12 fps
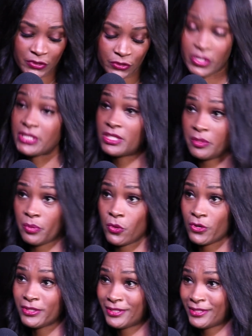stress the
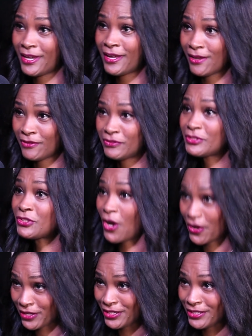importance of
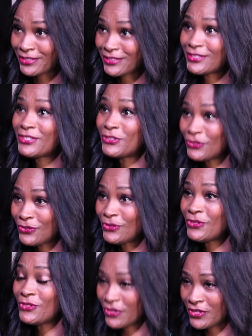talking to
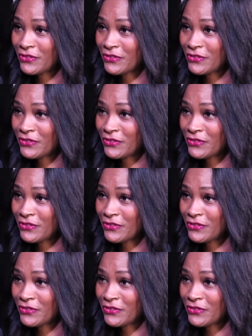your